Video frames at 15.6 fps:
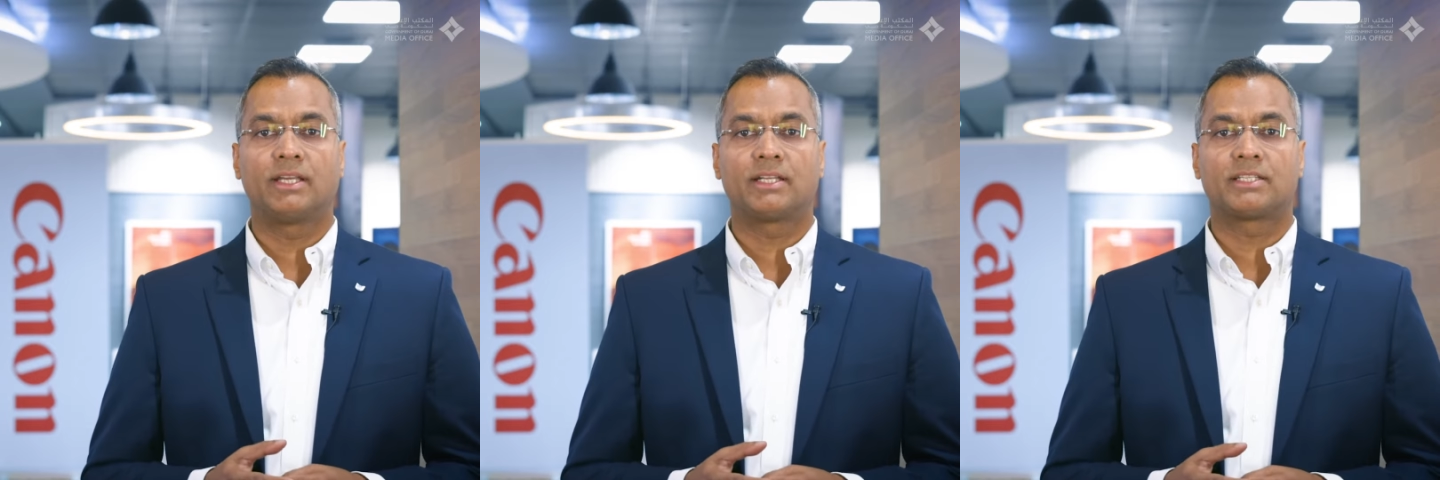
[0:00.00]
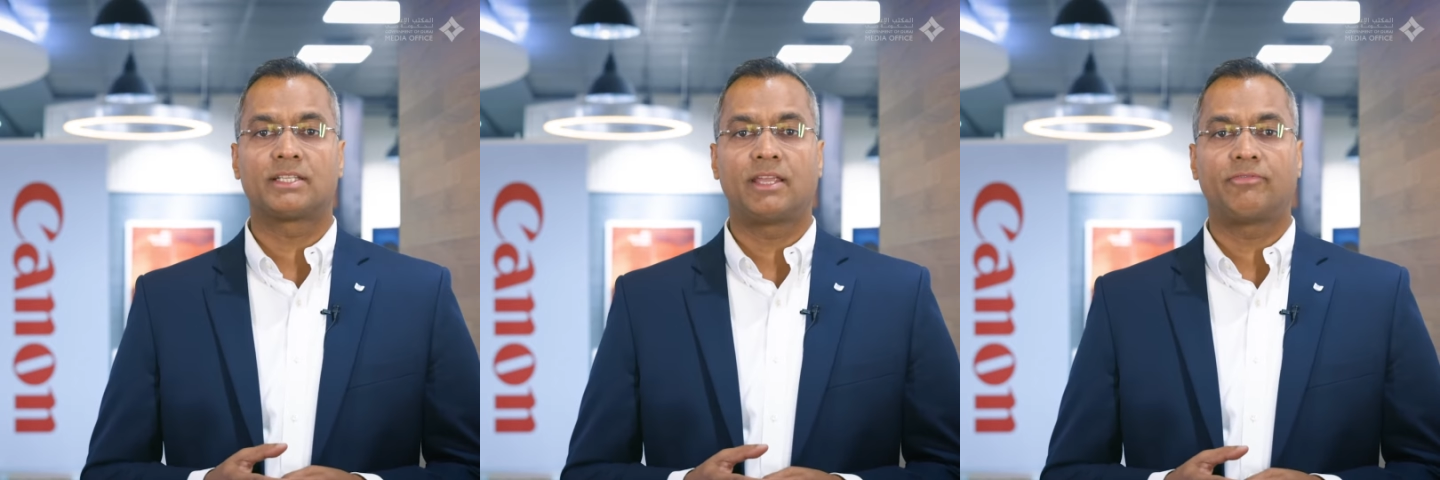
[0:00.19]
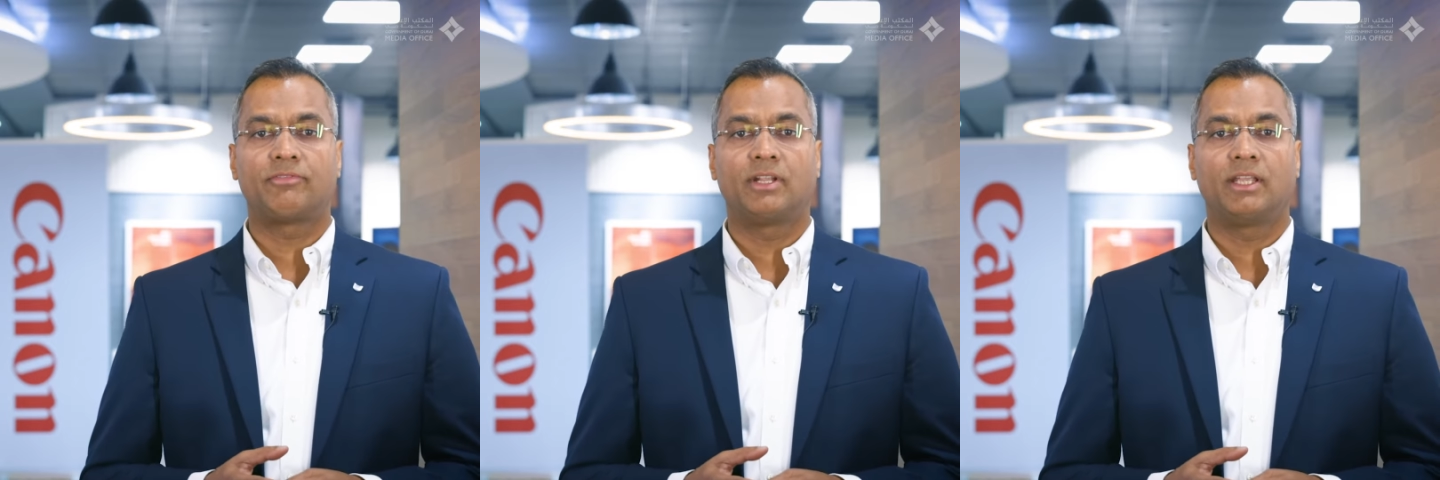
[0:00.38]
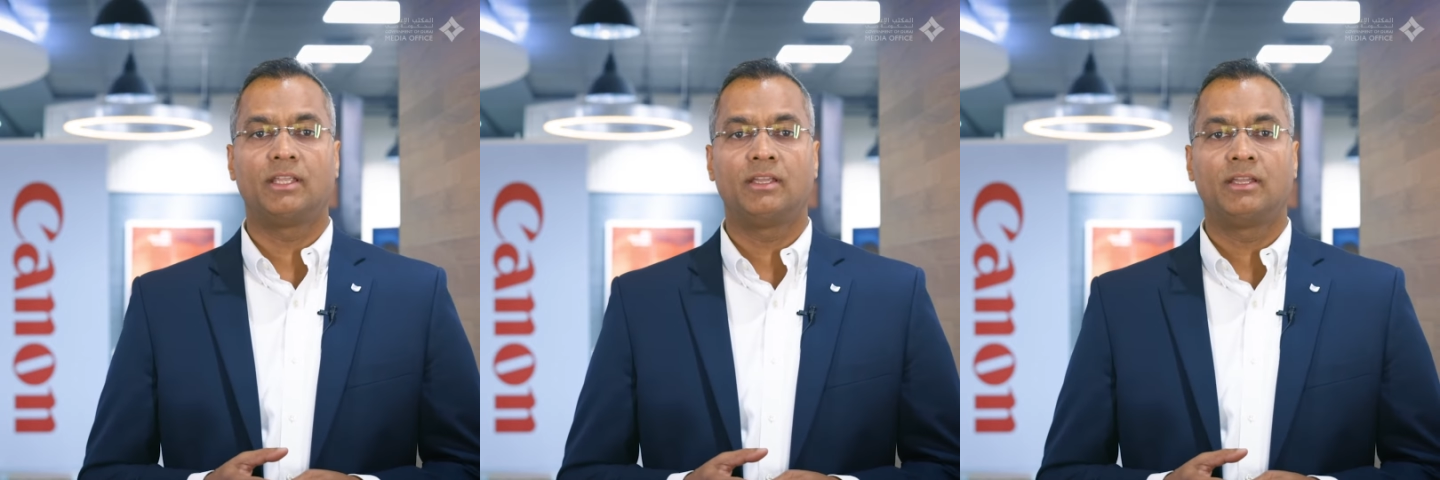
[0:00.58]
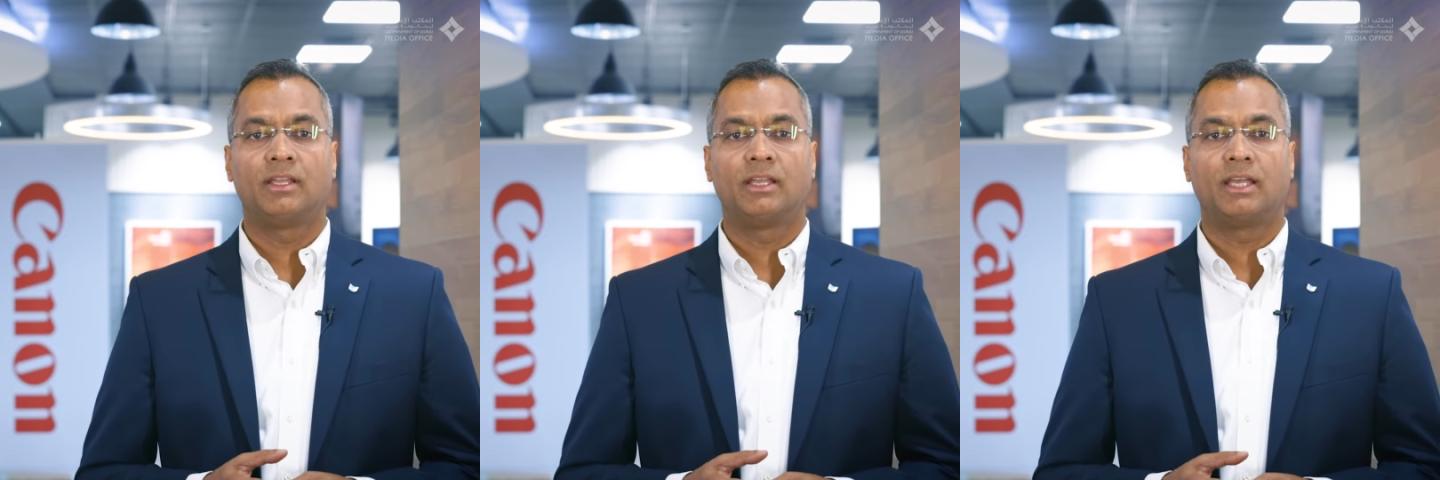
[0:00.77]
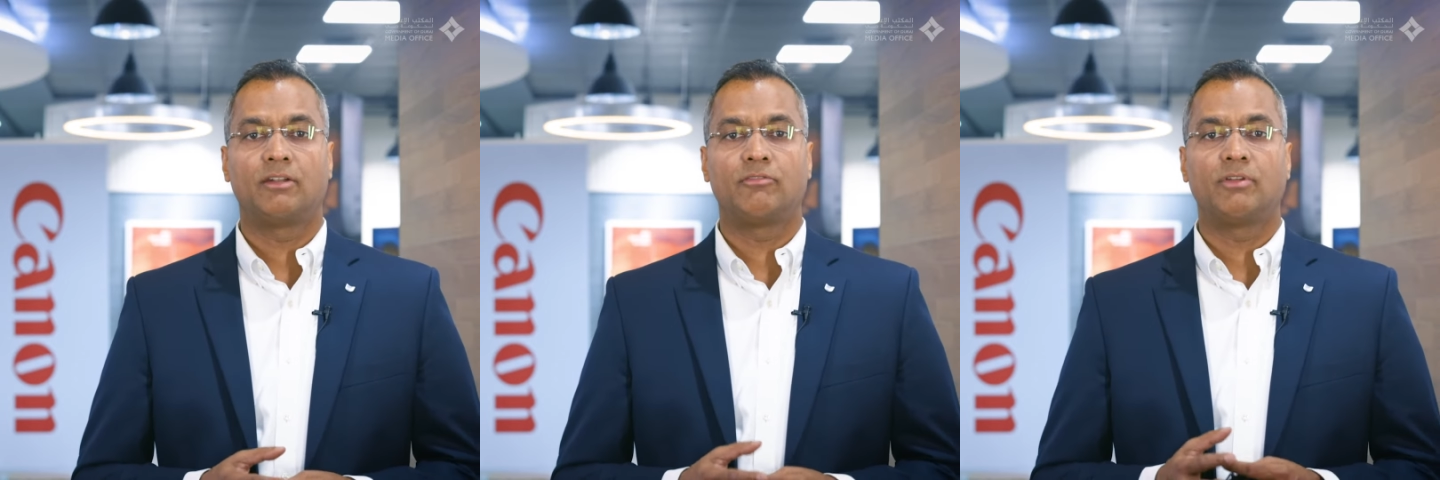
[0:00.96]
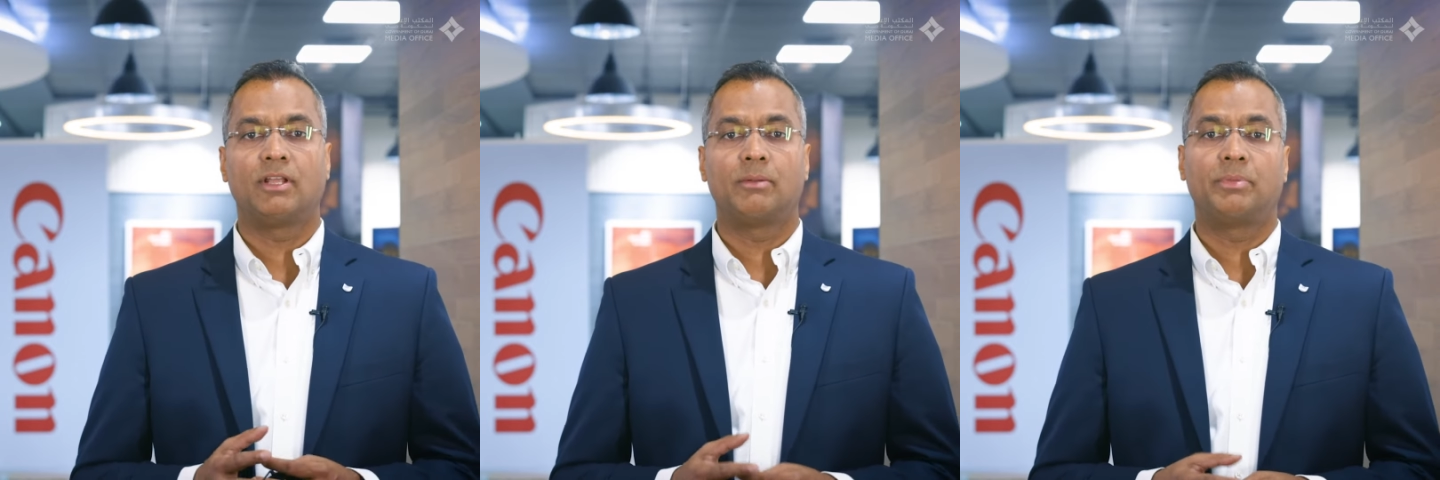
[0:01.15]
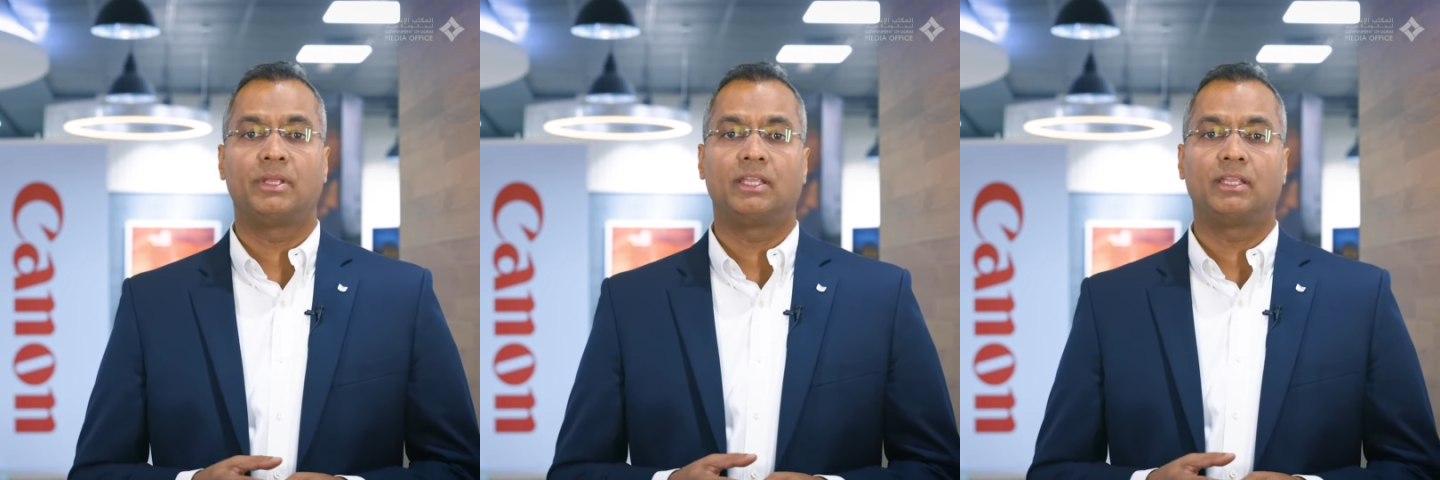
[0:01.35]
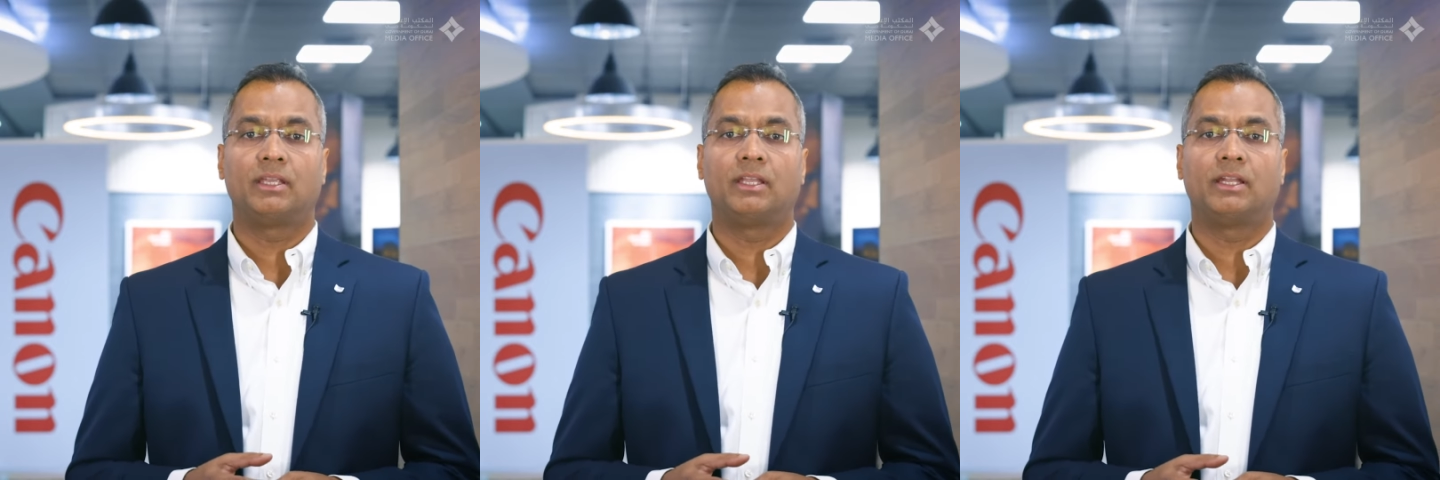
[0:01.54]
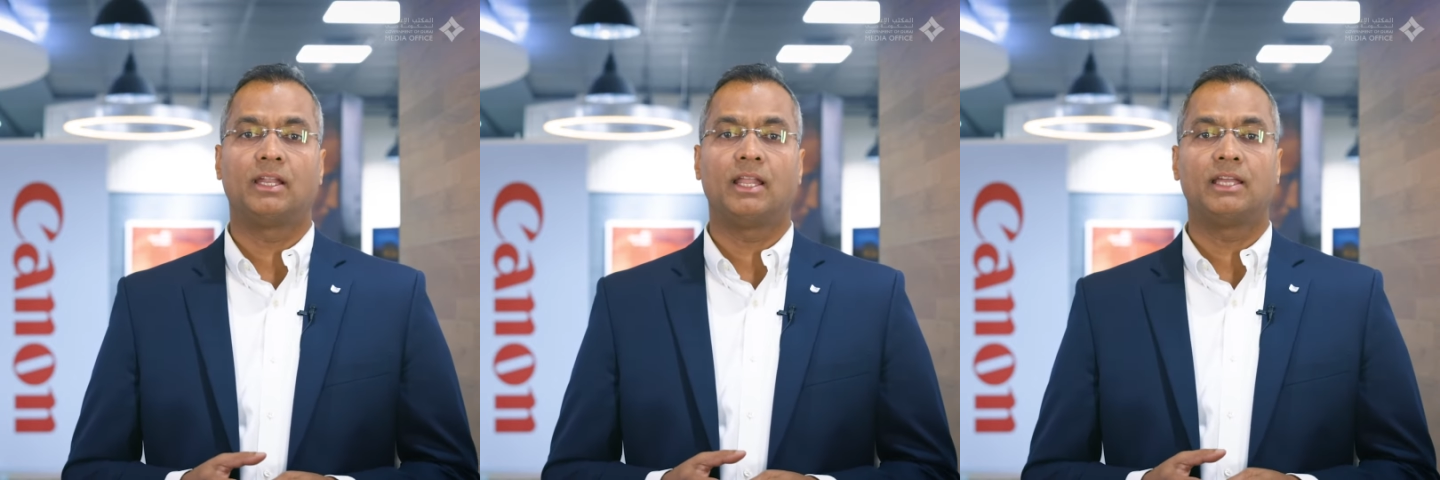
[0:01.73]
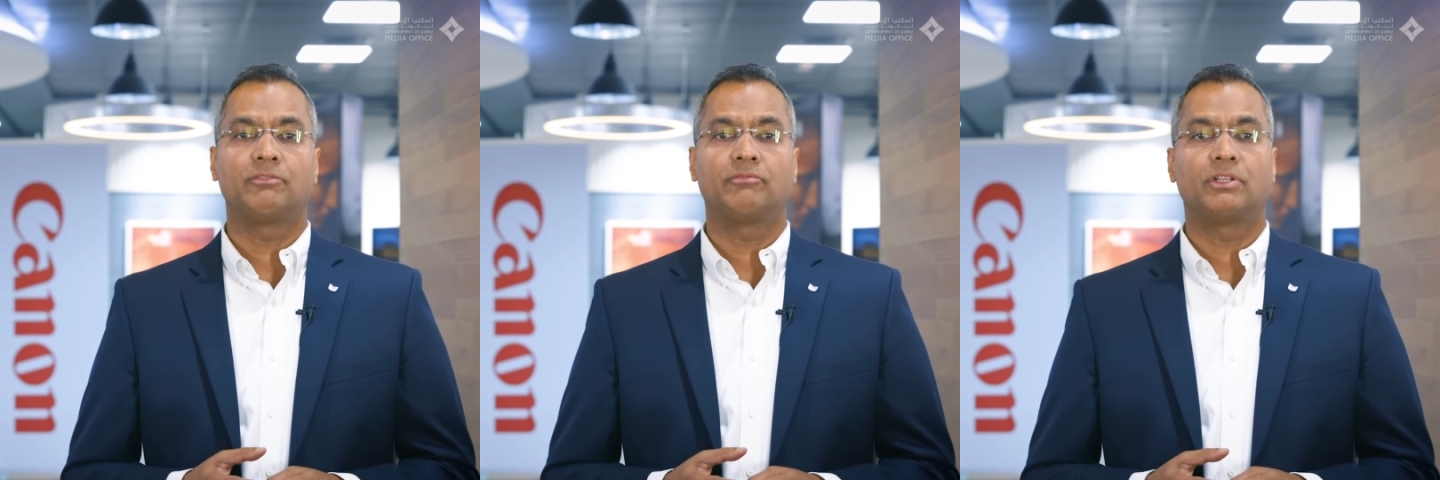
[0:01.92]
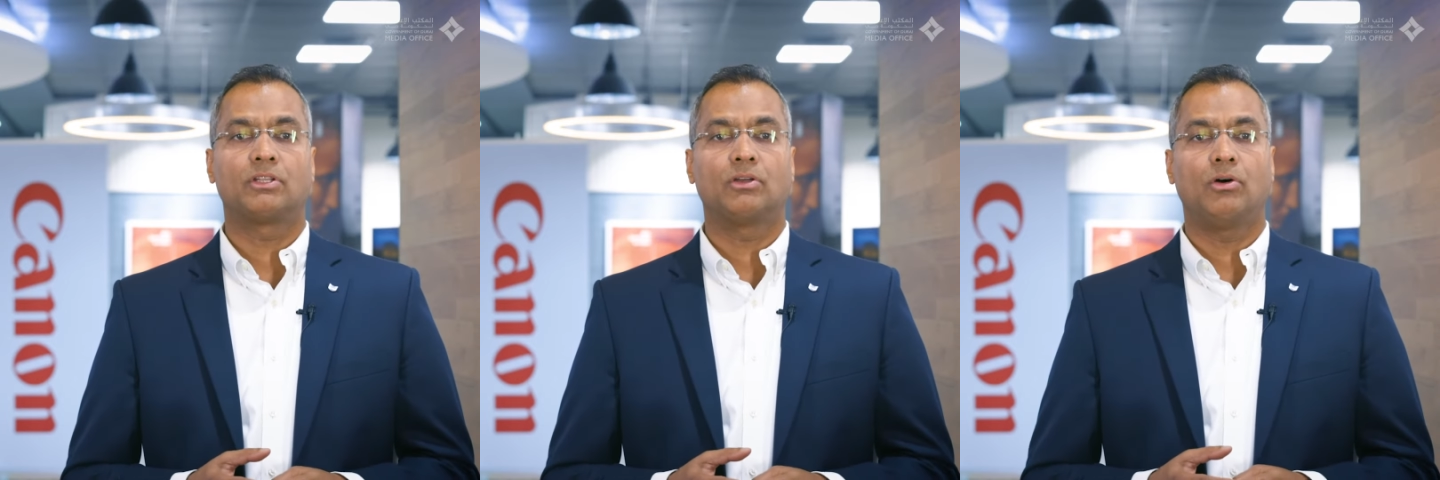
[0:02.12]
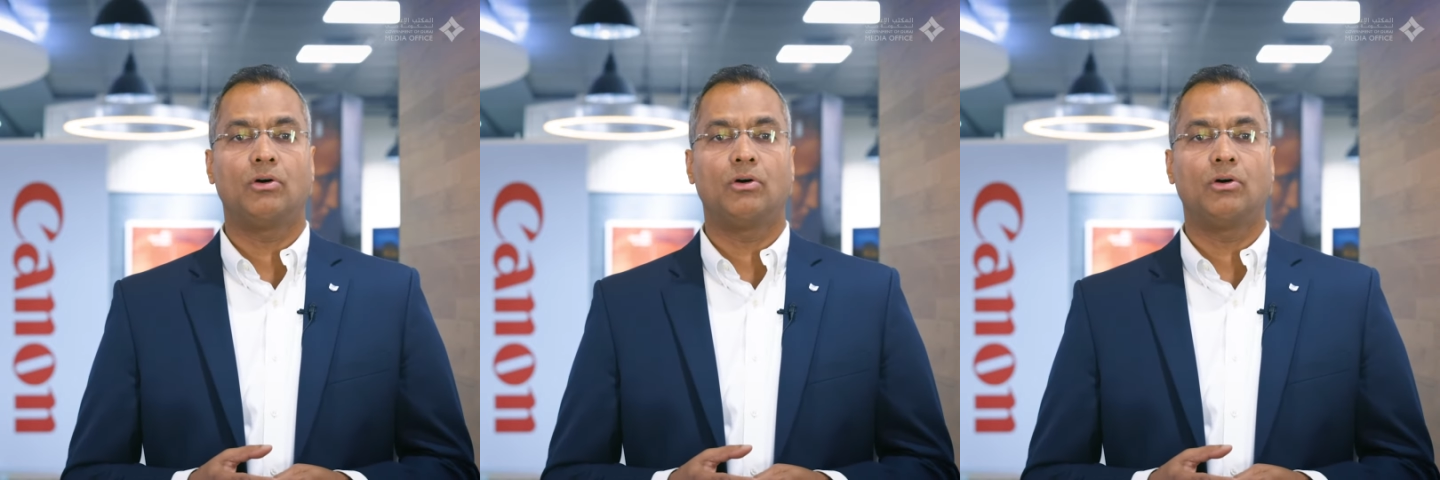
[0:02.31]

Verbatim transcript: their safety and well-being in line with